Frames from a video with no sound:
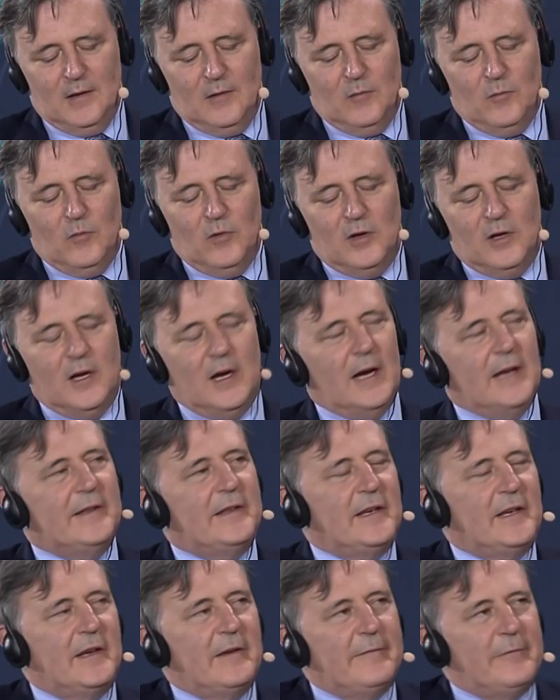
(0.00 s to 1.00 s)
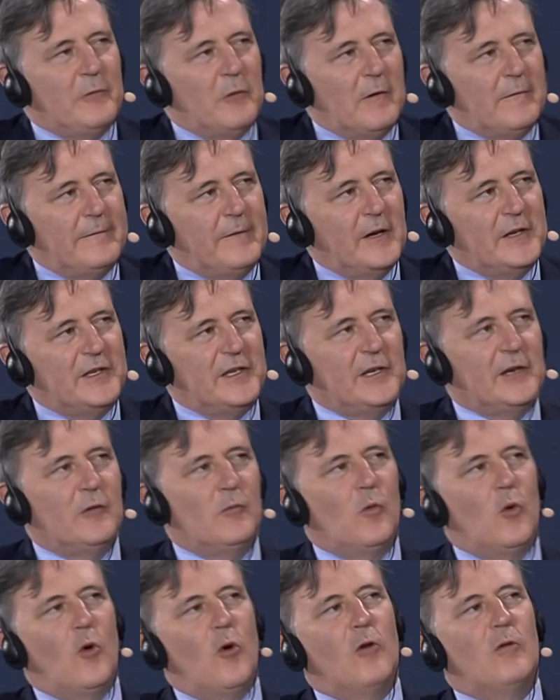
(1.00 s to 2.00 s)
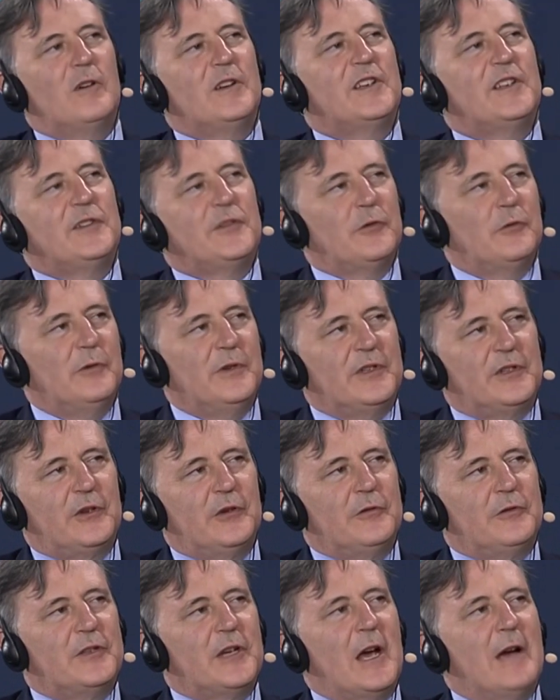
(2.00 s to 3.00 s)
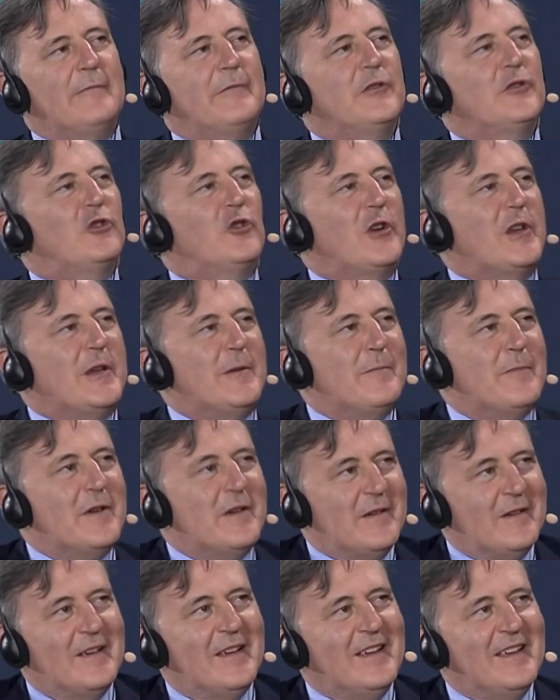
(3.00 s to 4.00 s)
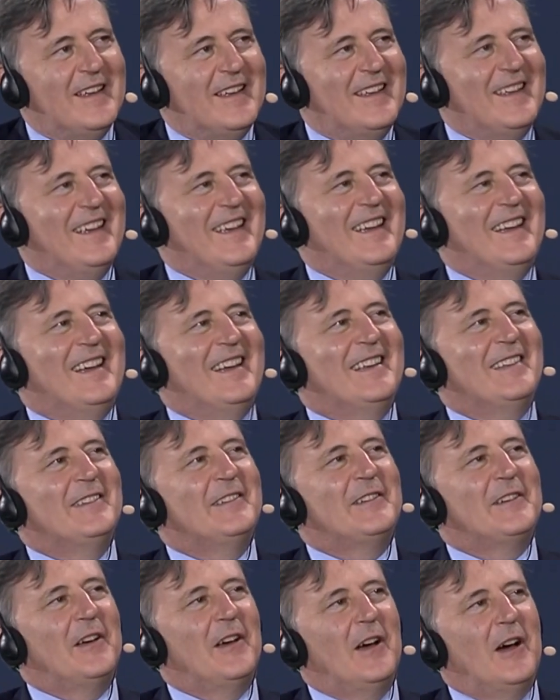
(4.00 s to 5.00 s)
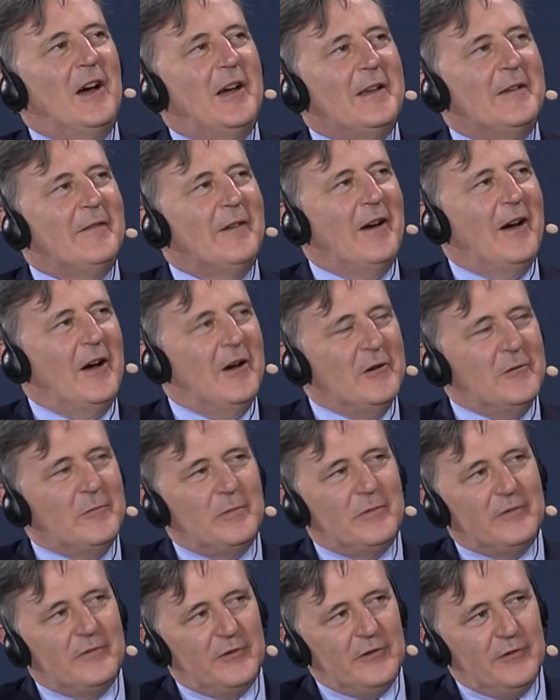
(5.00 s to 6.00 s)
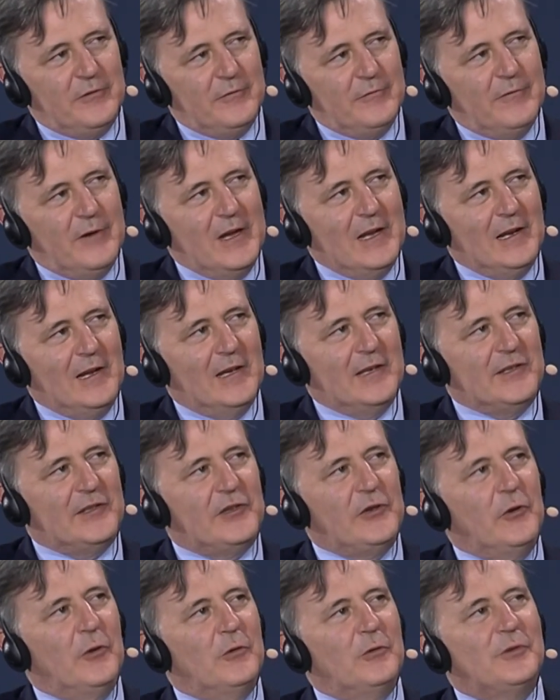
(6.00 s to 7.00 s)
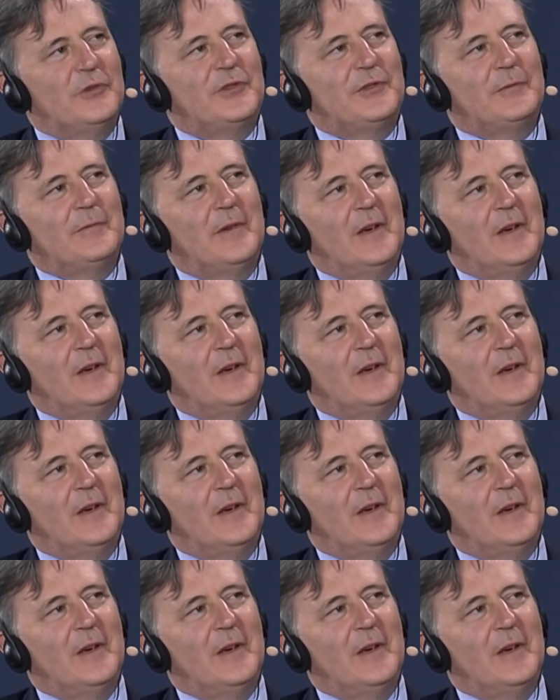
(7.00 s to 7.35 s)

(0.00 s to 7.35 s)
Well, I think if you are fighting a war, it is always good to have a dream. And I hope that you realize yours.